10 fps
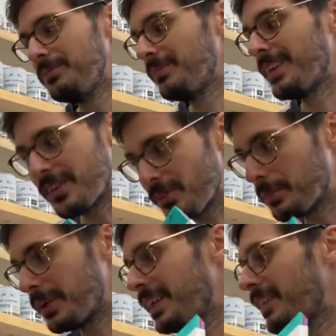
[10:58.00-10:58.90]
That's the
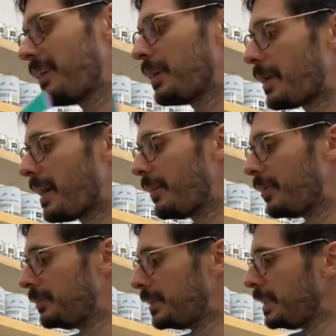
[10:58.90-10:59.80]
brilliant thing about
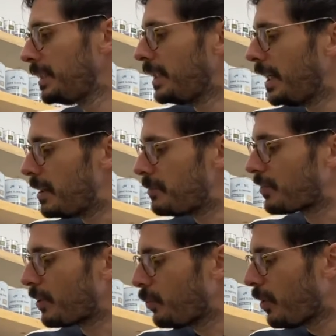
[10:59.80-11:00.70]
them.
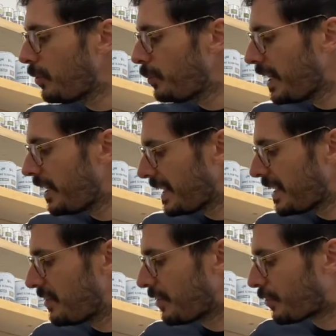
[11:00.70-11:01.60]
So while we are
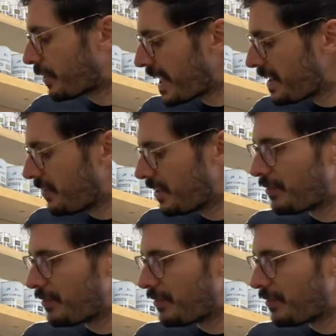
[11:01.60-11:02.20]
getting creative,